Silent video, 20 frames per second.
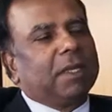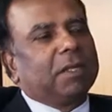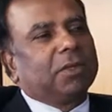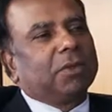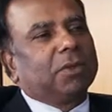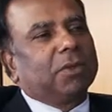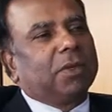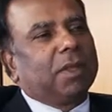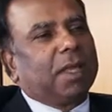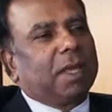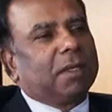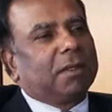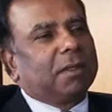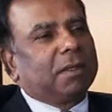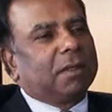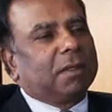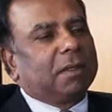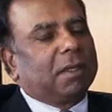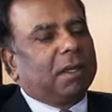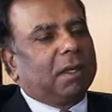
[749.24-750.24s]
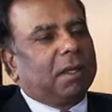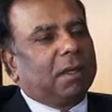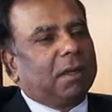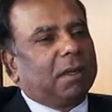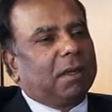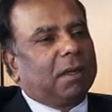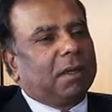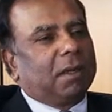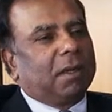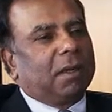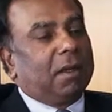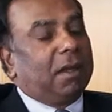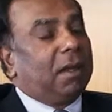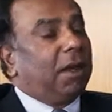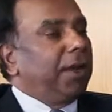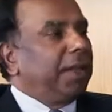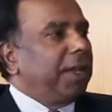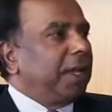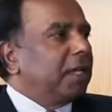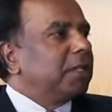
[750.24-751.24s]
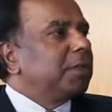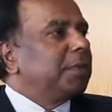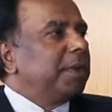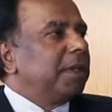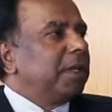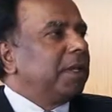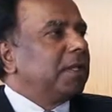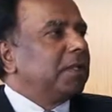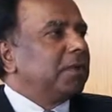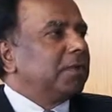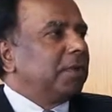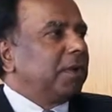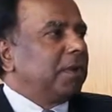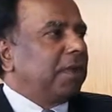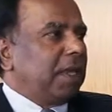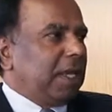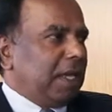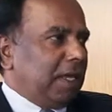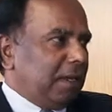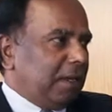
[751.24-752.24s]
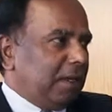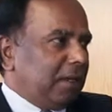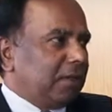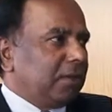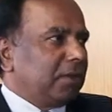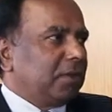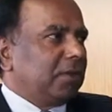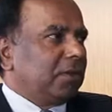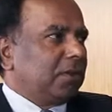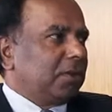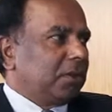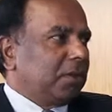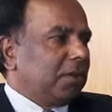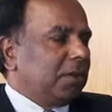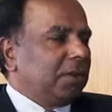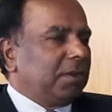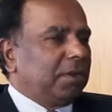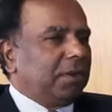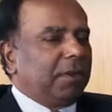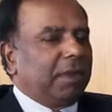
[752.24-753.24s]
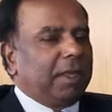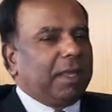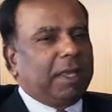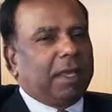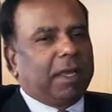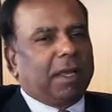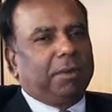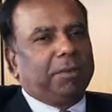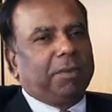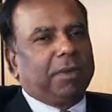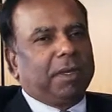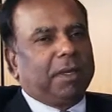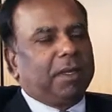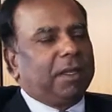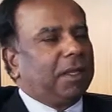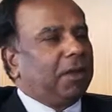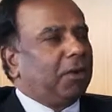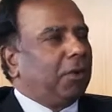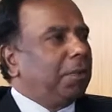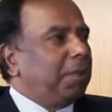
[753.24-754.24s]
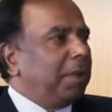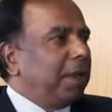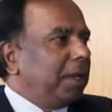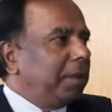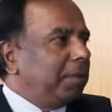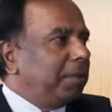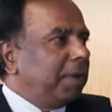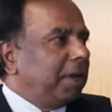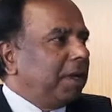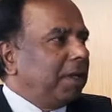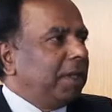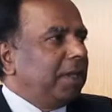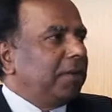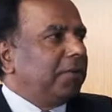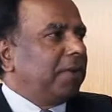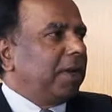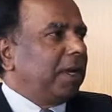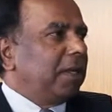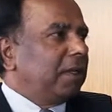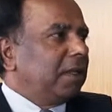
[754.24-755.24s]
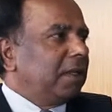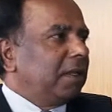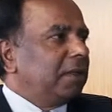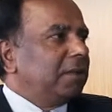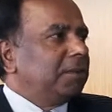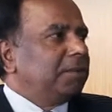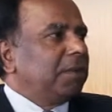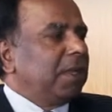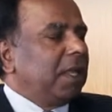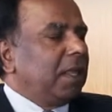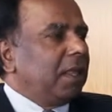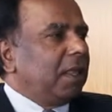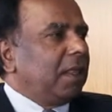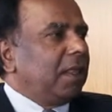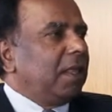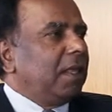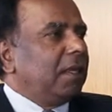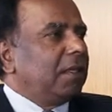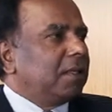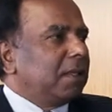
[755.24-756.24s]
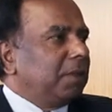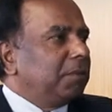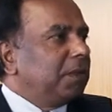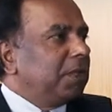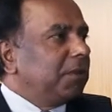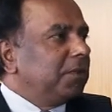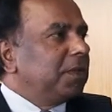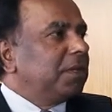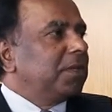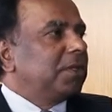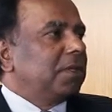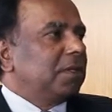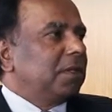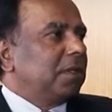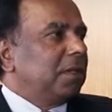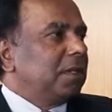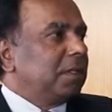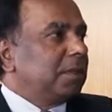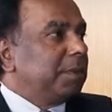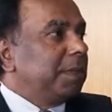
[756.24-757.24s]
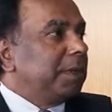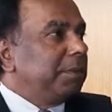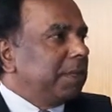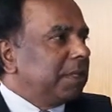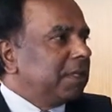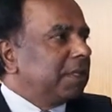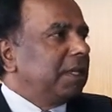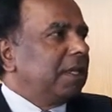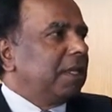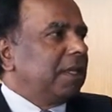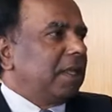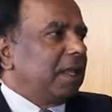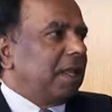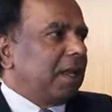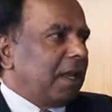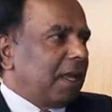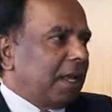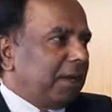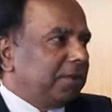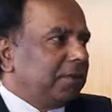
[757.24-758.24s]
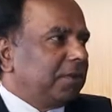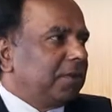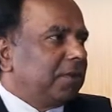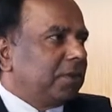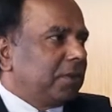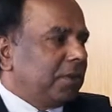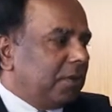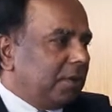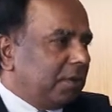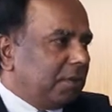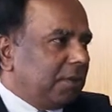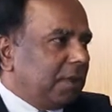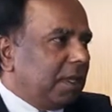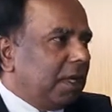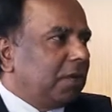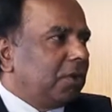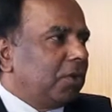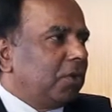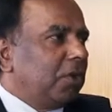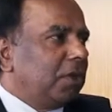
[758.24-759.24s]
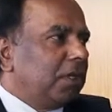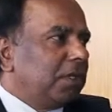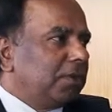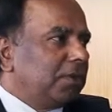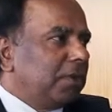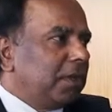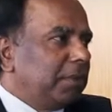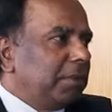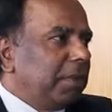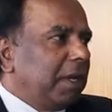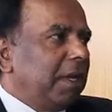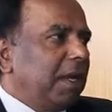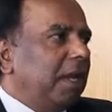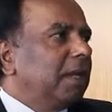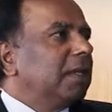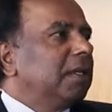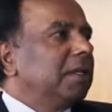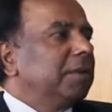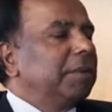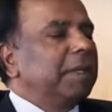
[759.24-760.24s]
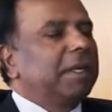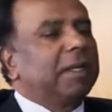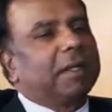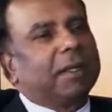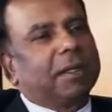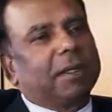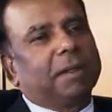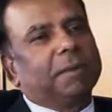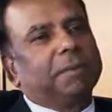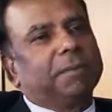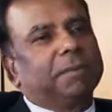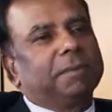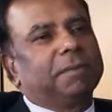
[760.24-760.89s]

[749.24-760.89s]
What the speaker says: So that is a learning experience for the Indians. So when they come here, they open up and they find that there is something which has been missing in their life. So that role is filled by Latin America.